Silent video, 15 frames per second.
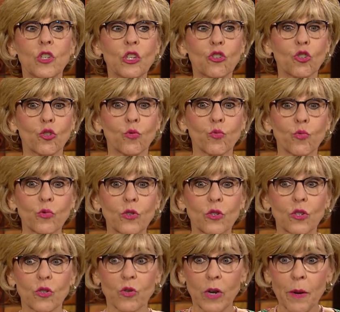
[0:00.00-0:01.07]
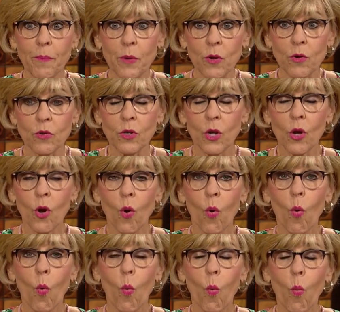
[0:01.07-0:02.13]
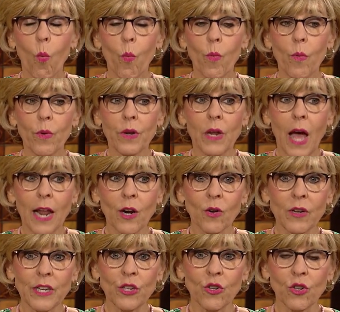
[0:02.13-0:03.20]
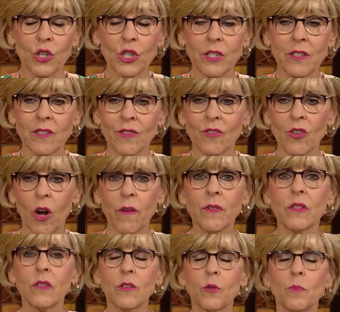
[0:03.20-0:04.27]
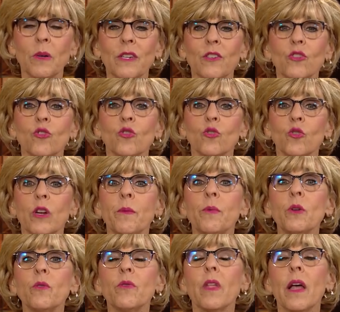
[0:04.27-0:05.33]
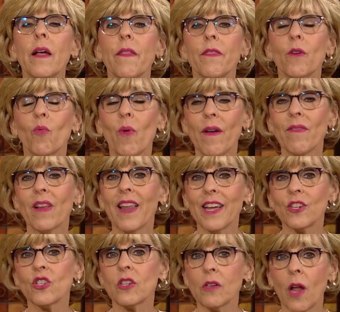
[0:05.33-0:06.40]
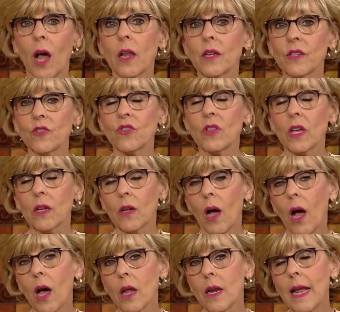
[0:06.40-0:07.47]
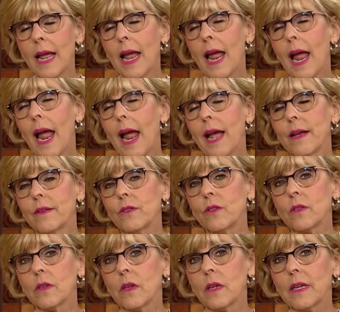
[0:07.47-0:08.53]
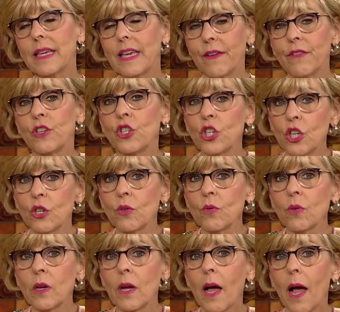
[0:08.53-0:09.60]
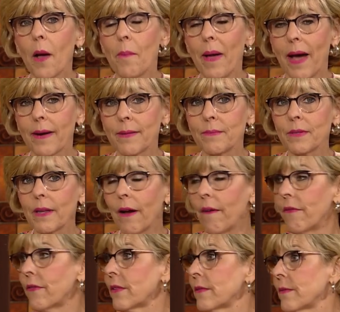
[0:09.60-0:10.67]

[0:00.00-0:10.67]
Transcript: distribute not only your goods and services, right. but distribute the revelation knowledge that right. God has given you about Himself.